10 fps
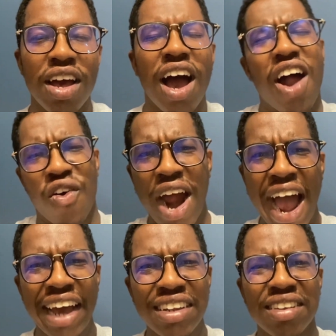
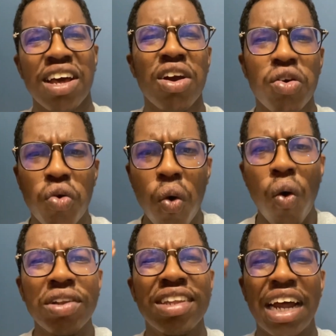"Arise,
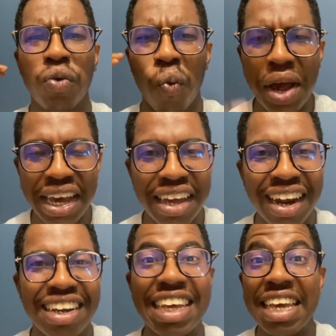go to that wicked
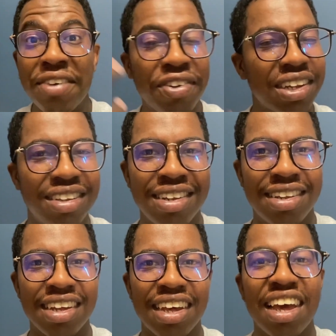and evil city,